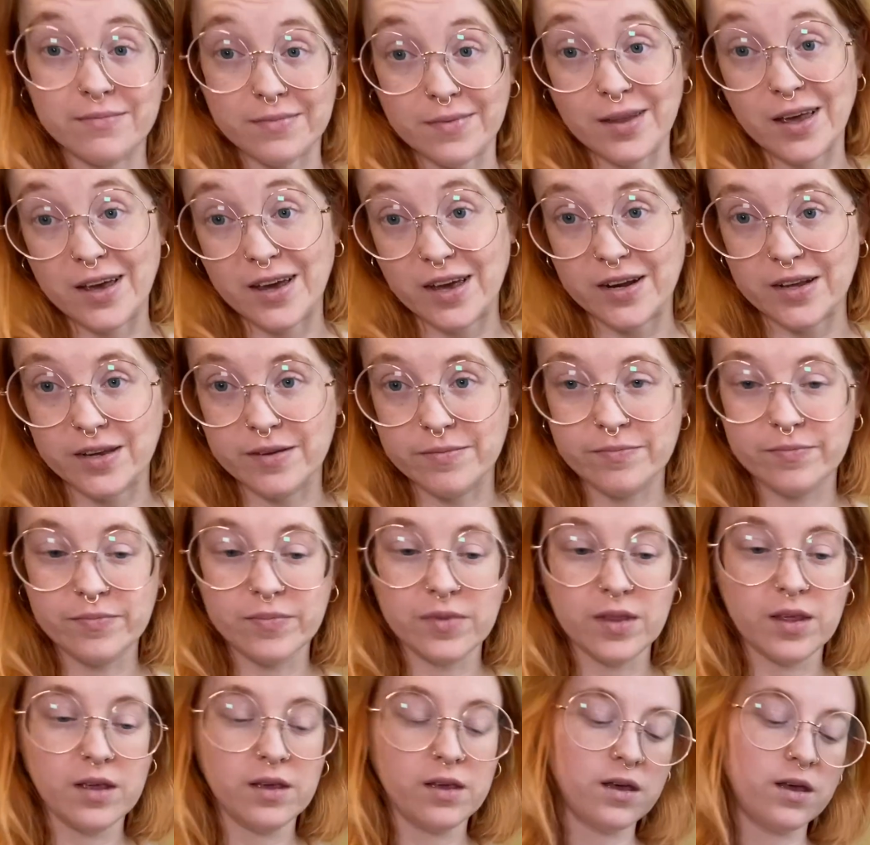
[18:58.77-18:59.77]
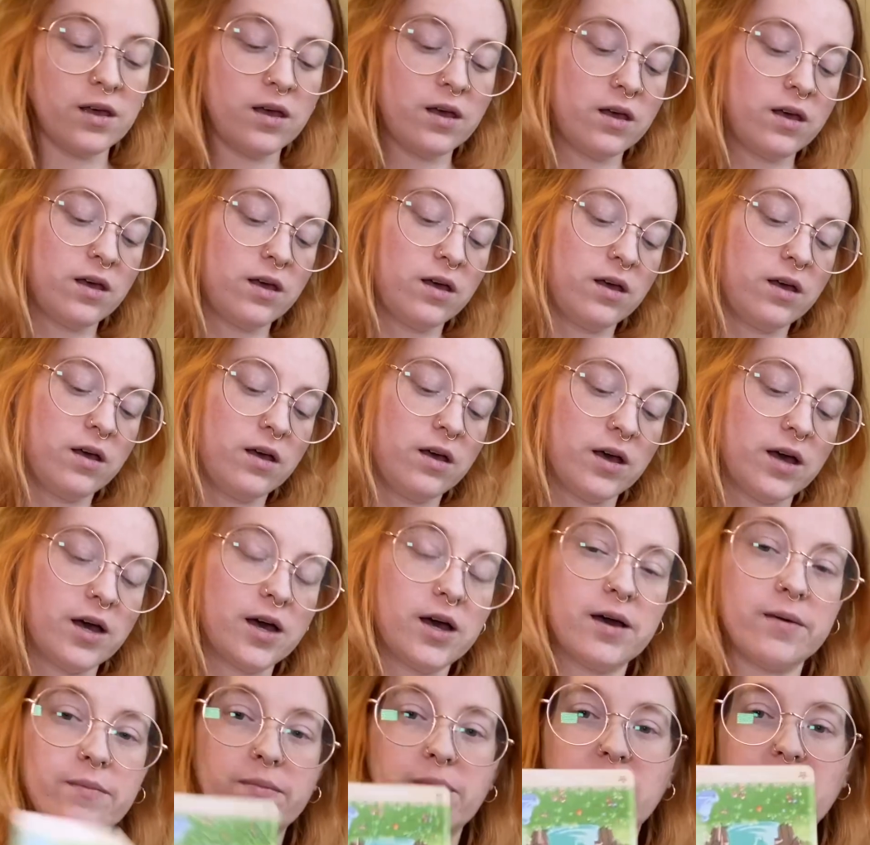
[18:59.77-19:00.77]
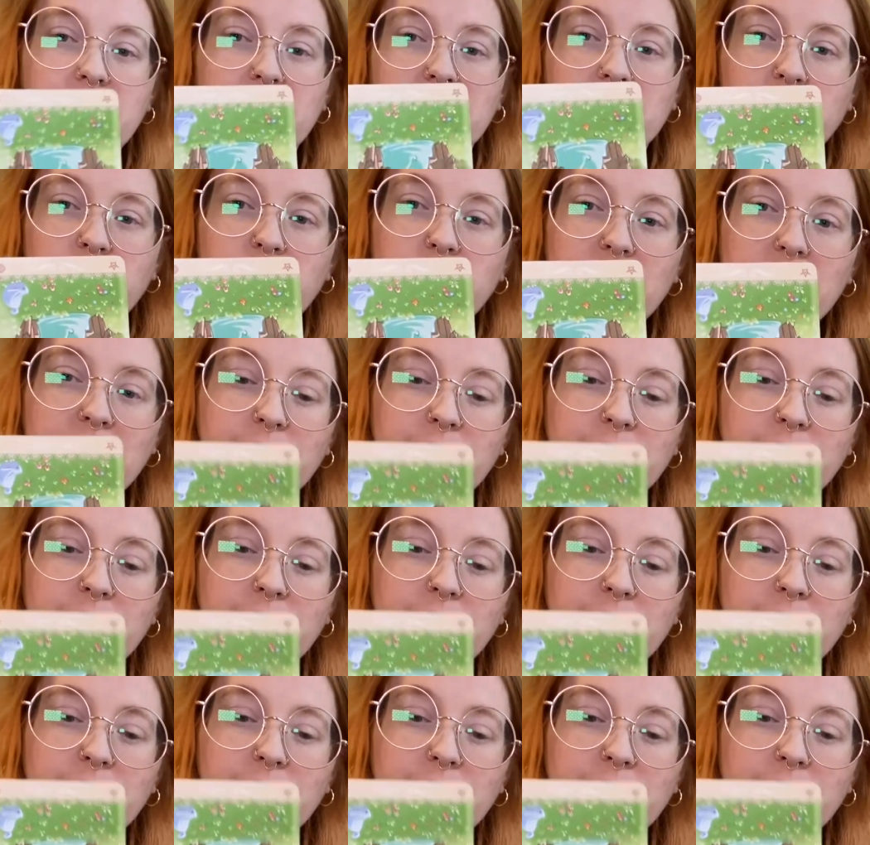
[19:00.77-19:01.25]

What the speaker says: I get it. Yeah, the Queen